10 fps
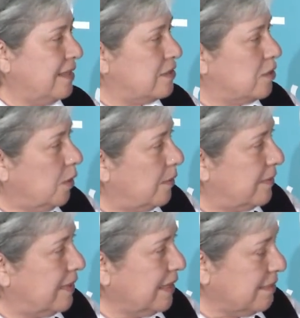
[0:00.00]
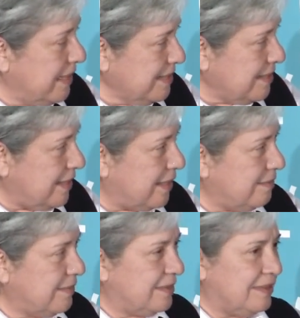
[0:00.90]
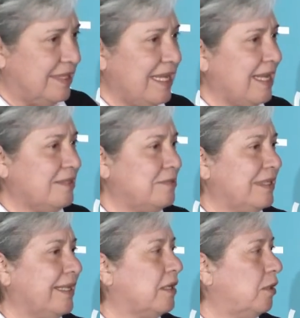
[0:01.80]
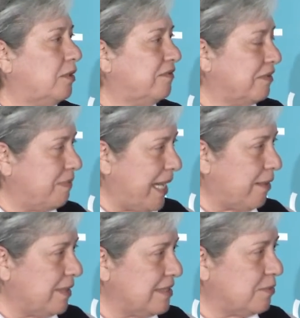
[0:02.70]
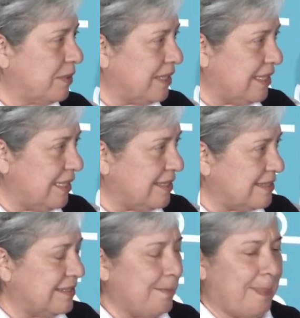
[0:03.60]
So in the meantime, they had to let go of the parents with the kids.